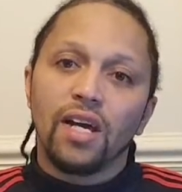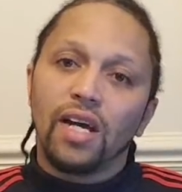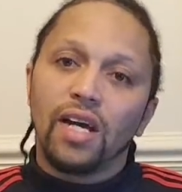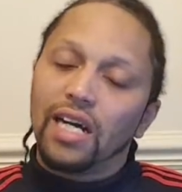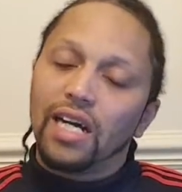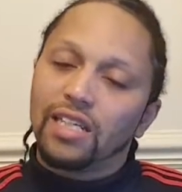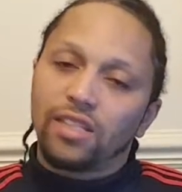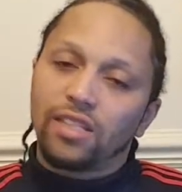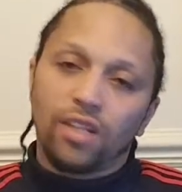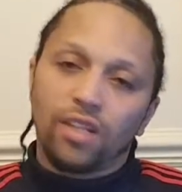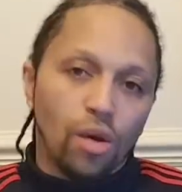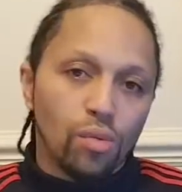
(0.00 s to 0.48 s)

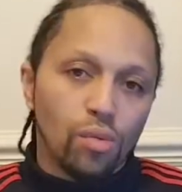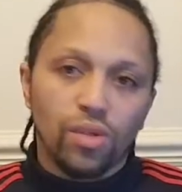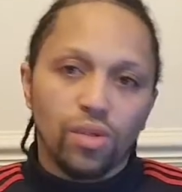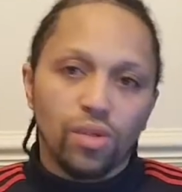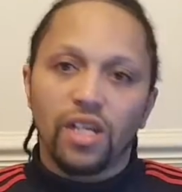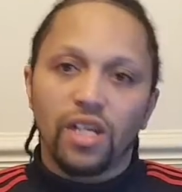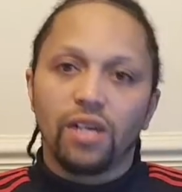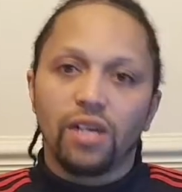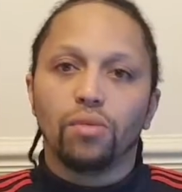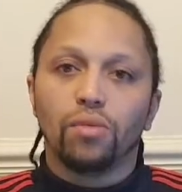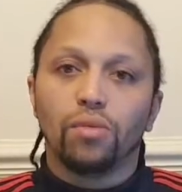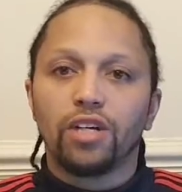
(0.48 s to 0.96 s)
I don't
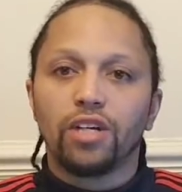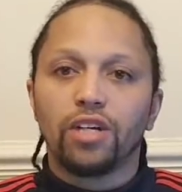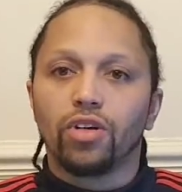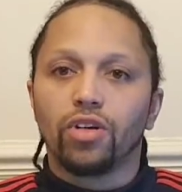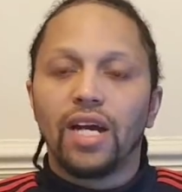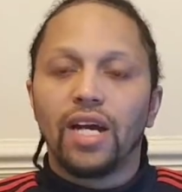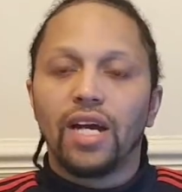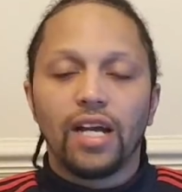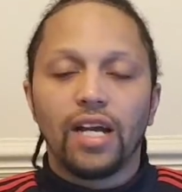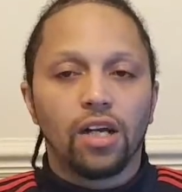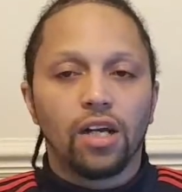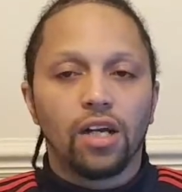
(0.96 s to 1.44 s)
think we
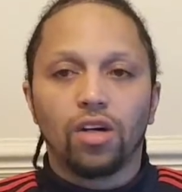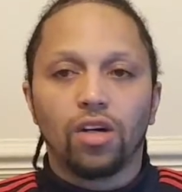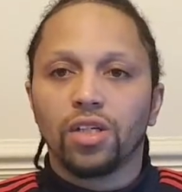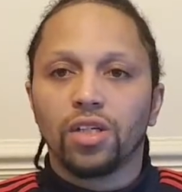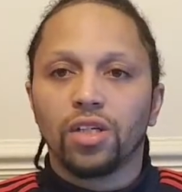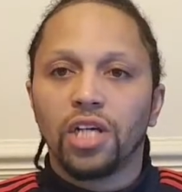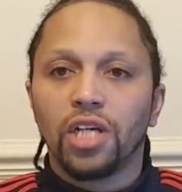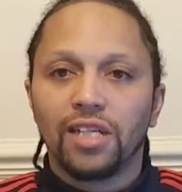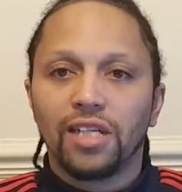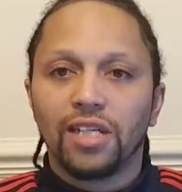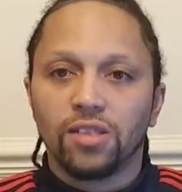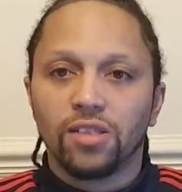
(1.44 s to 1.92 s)
create a lot
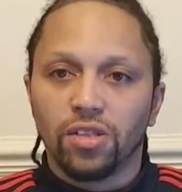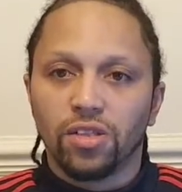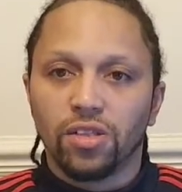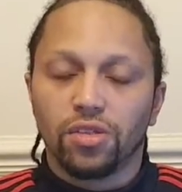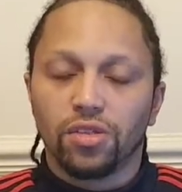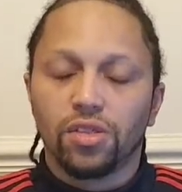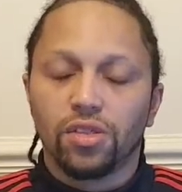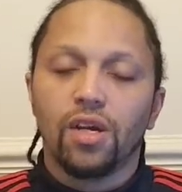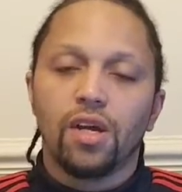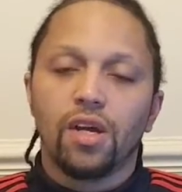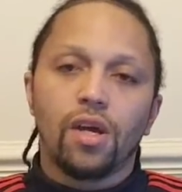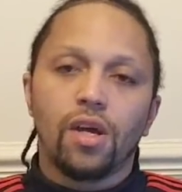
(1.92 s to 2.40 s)
of
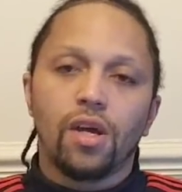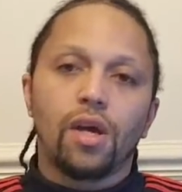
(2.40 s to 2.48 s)
chances.